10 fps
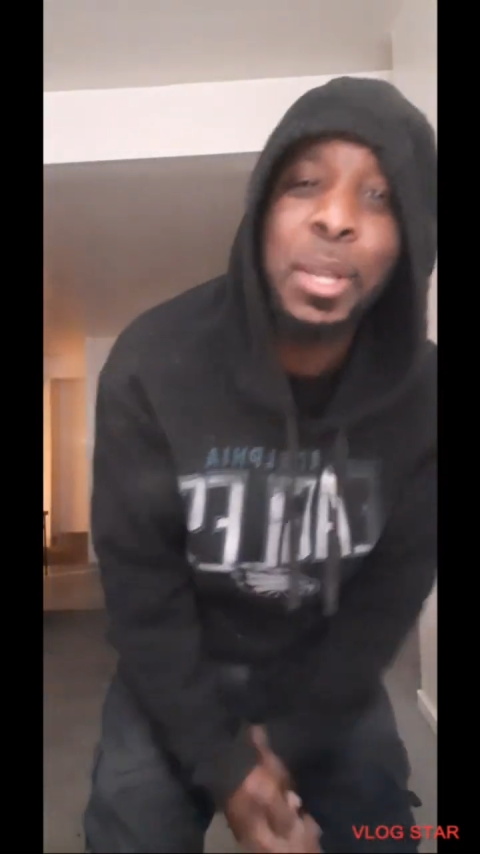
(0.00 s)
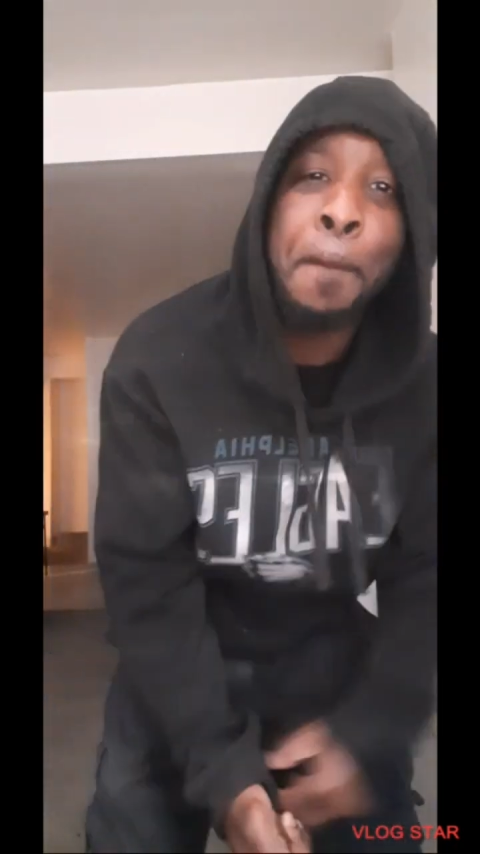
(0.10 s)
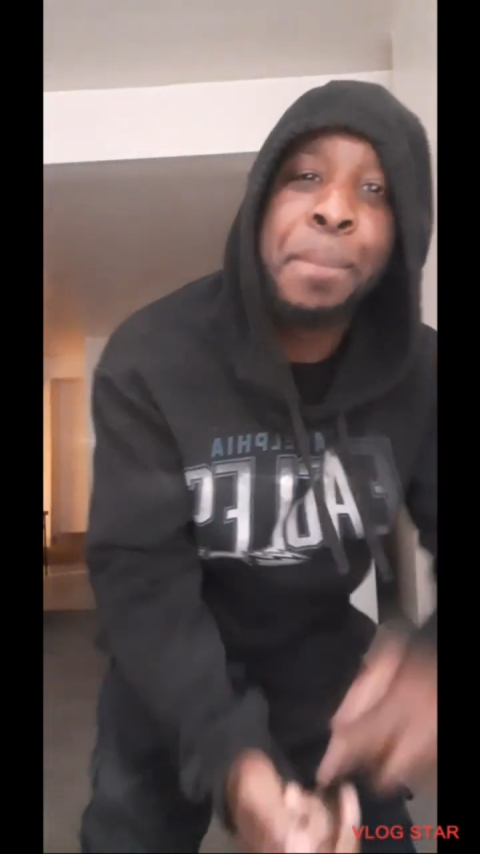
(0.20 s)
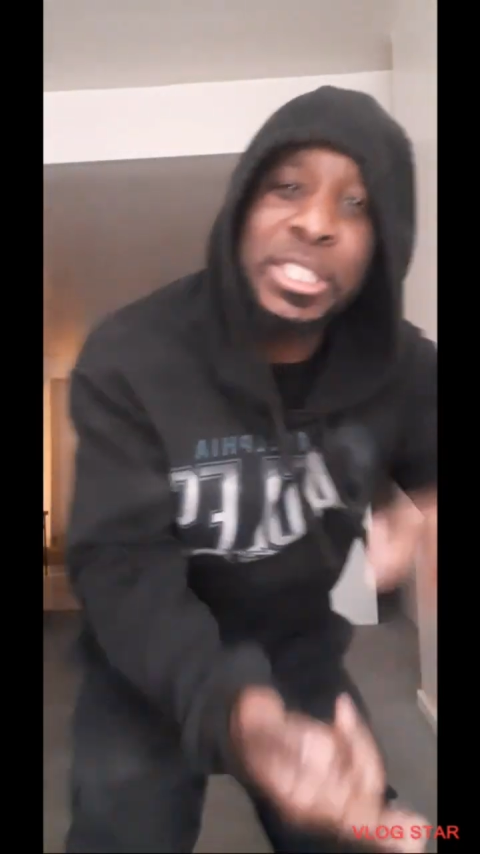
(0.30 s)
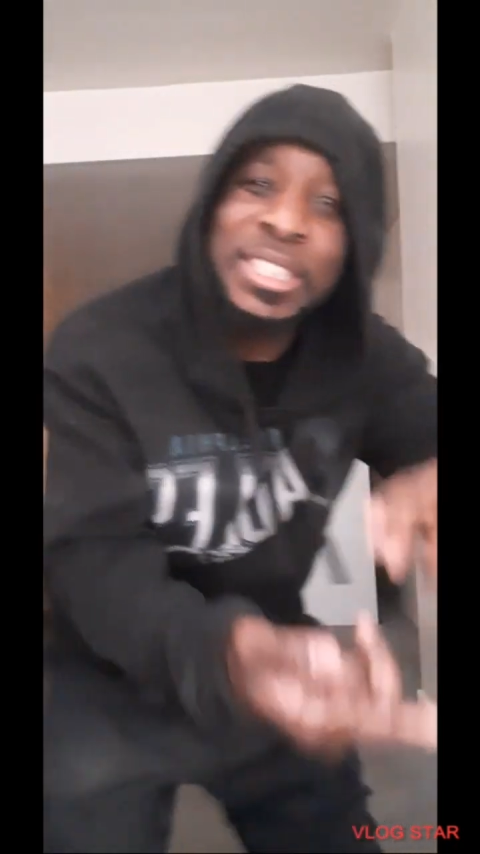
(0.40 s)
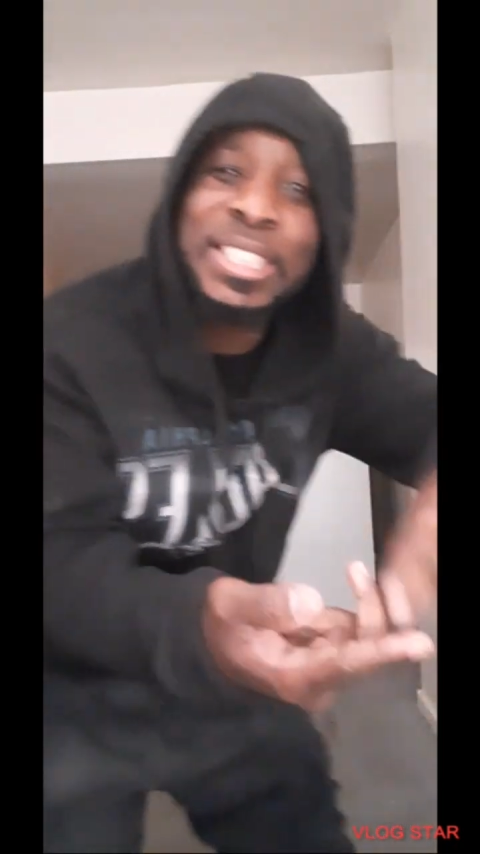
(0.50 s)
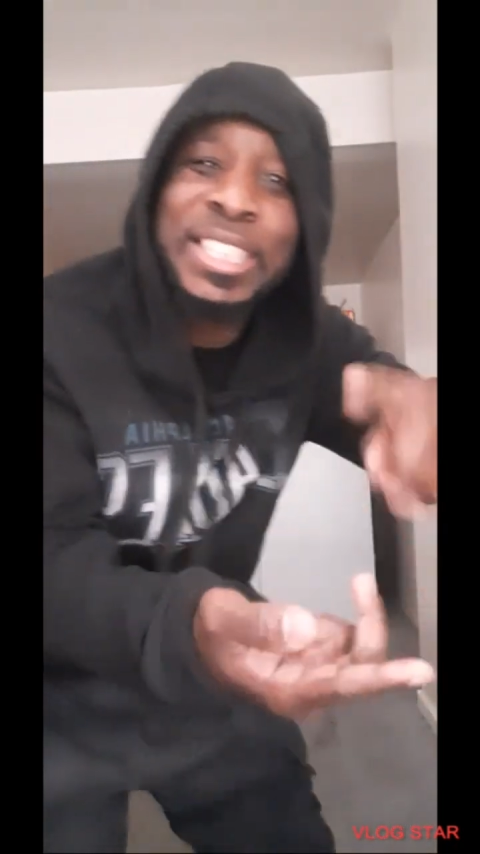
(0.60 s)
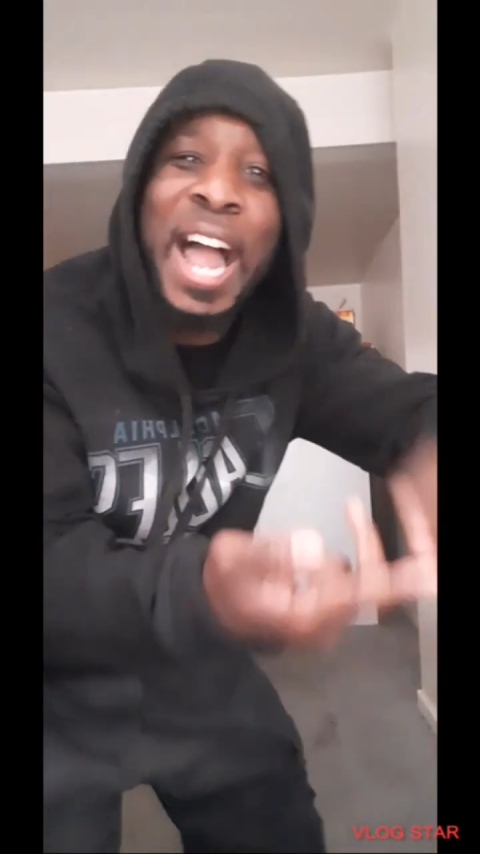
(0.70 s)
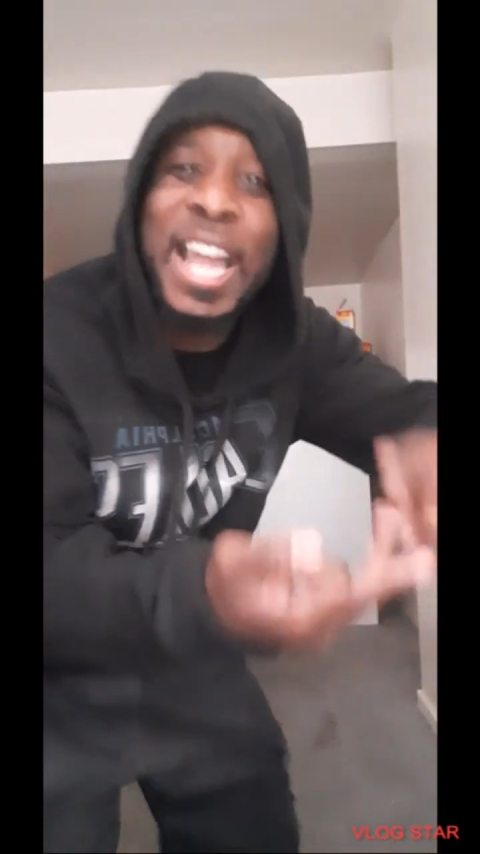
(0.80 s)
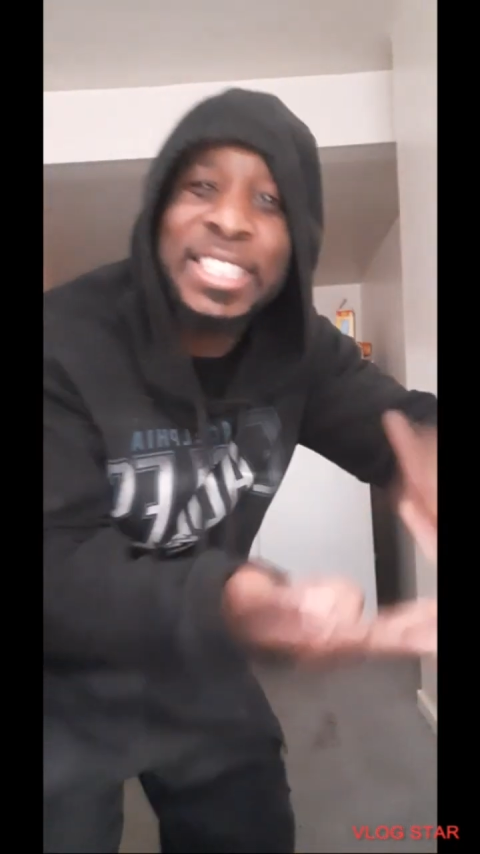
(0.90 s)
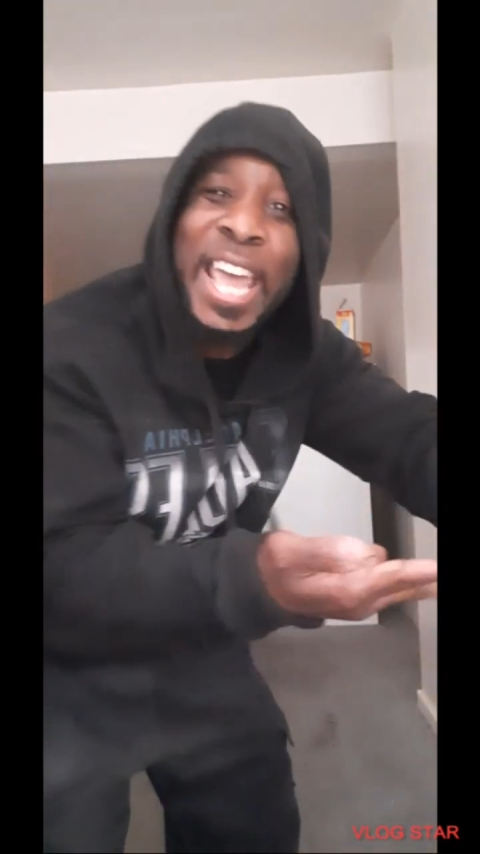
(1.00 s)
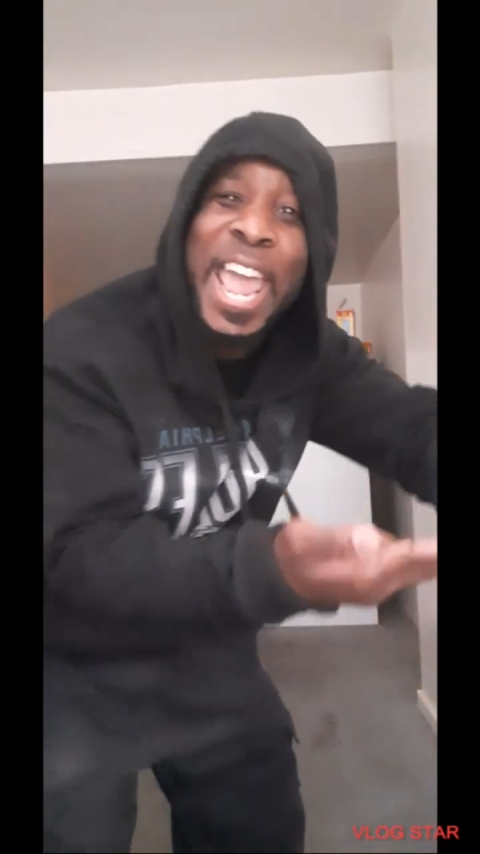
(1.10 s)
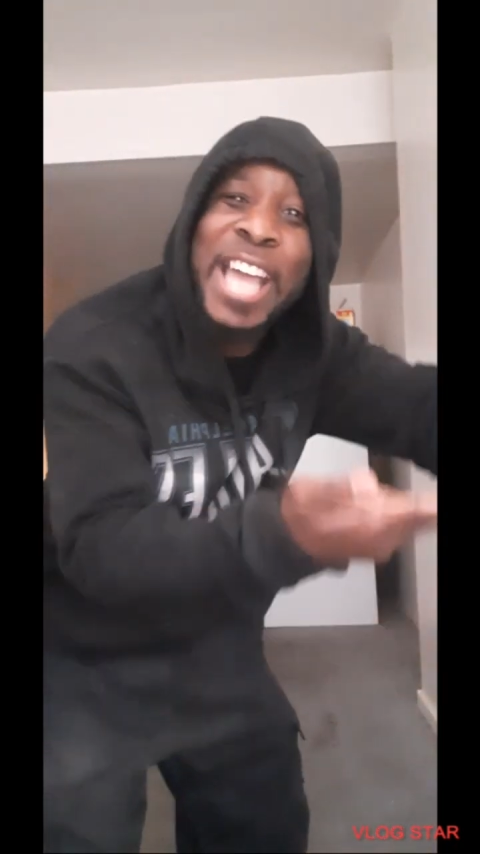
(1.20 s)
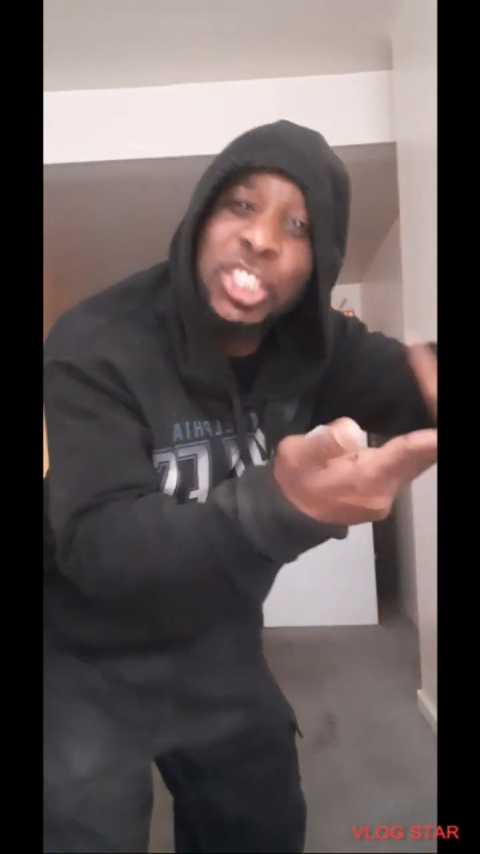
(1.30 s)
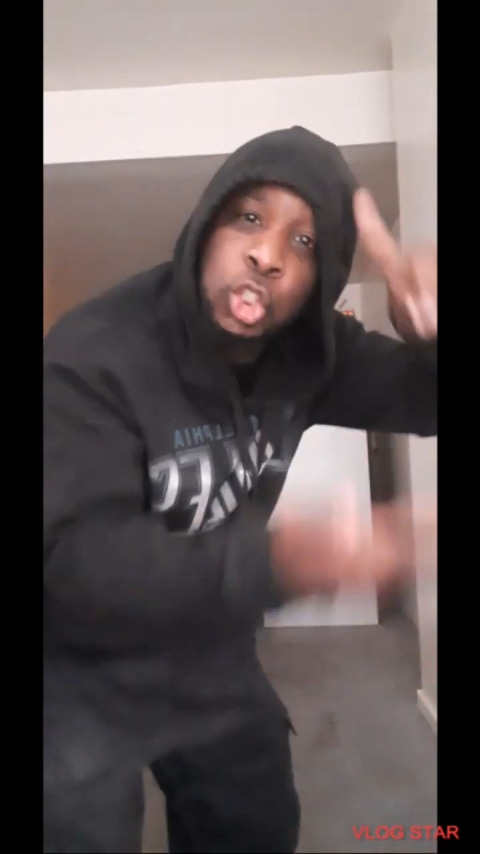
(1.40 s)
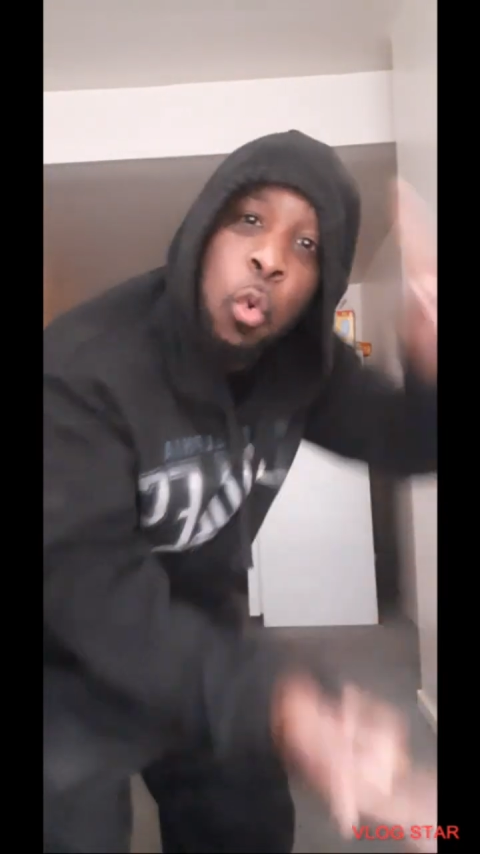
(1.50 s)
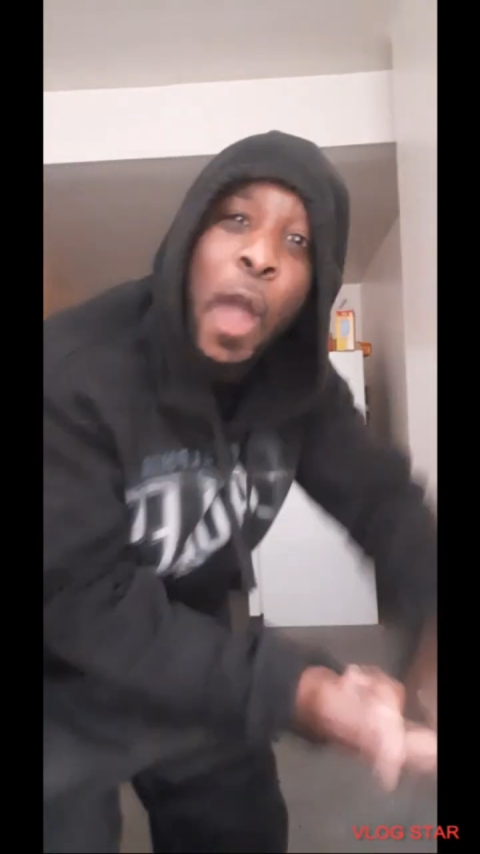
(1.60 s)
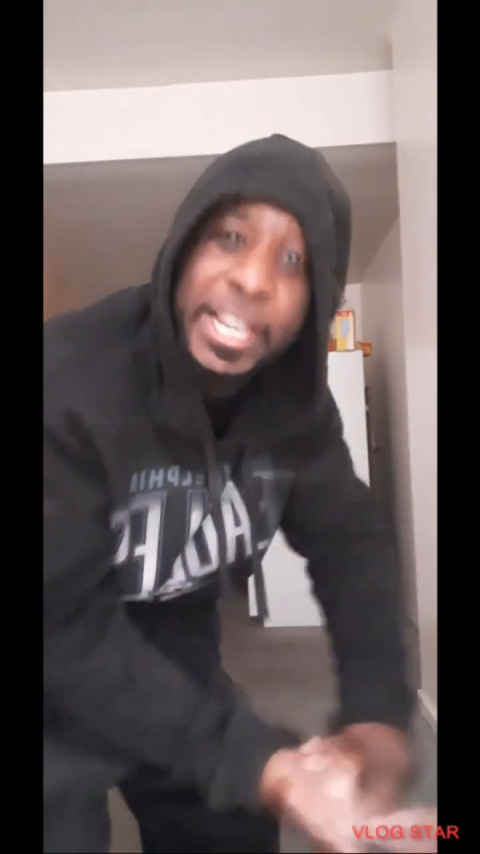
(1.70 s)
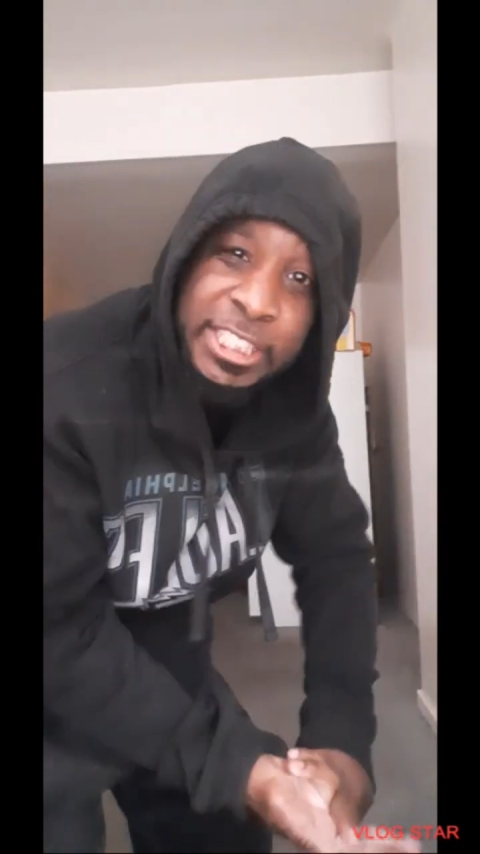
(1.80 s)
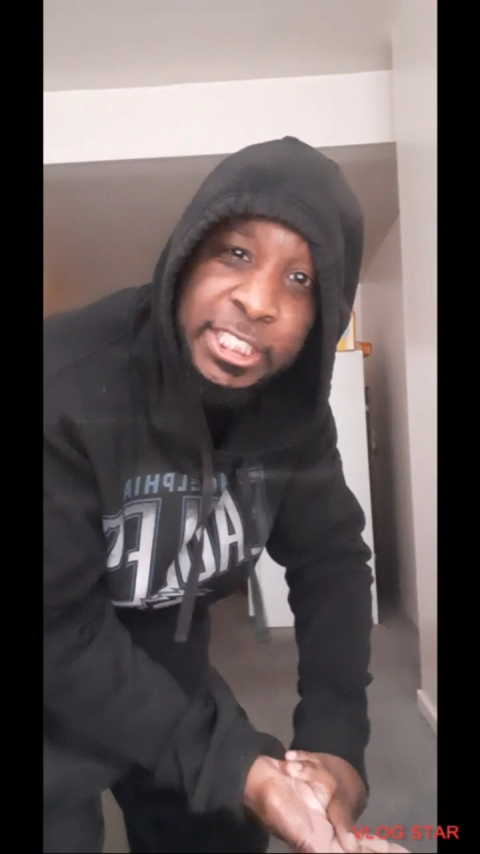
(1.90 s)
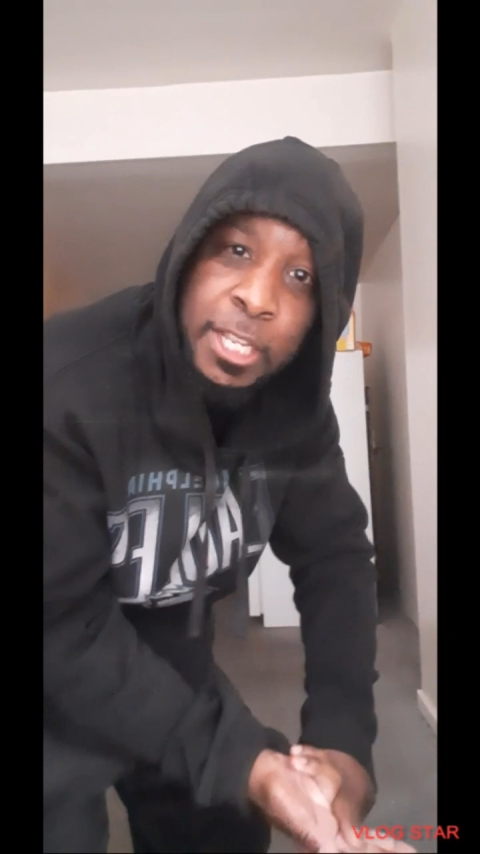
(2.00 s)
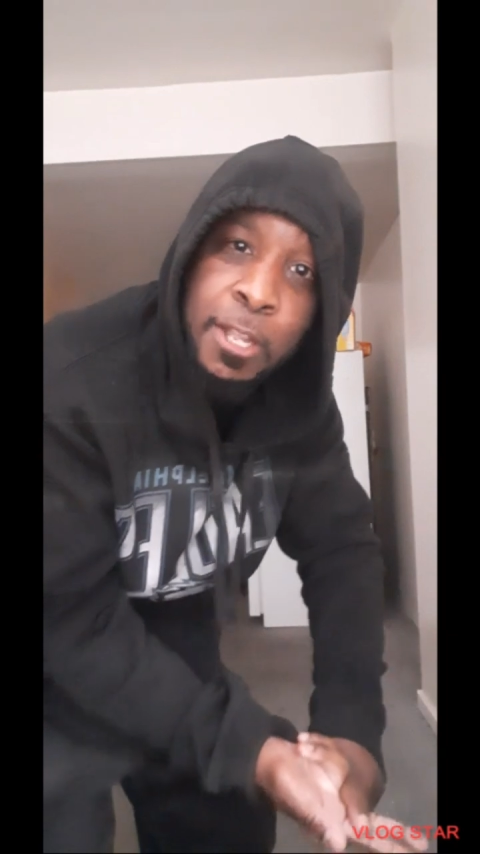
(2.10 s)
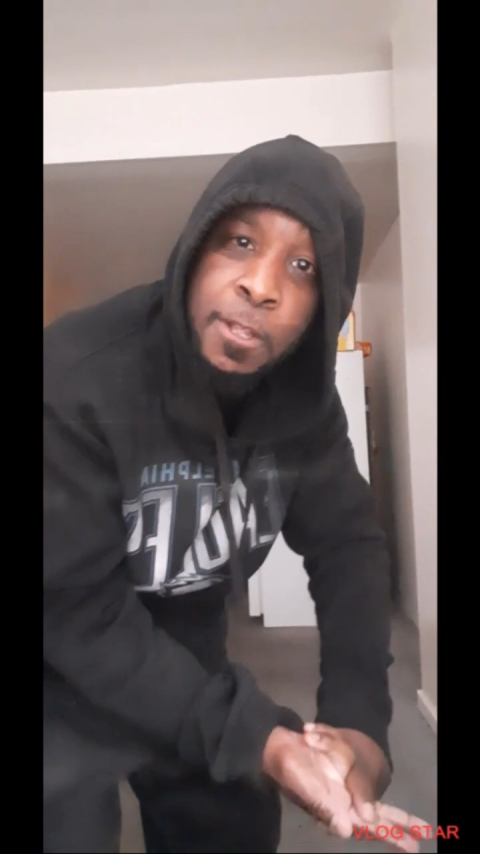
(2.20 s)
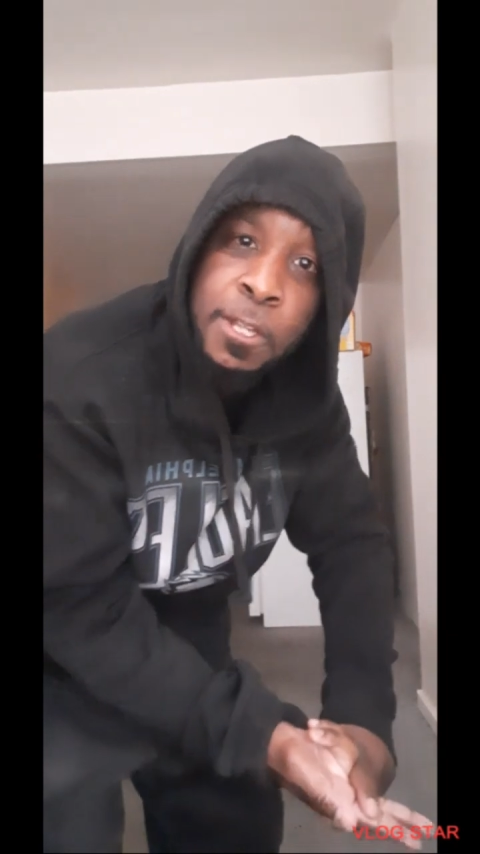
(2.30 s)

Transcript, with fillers: want to bust the Giants' ass twice.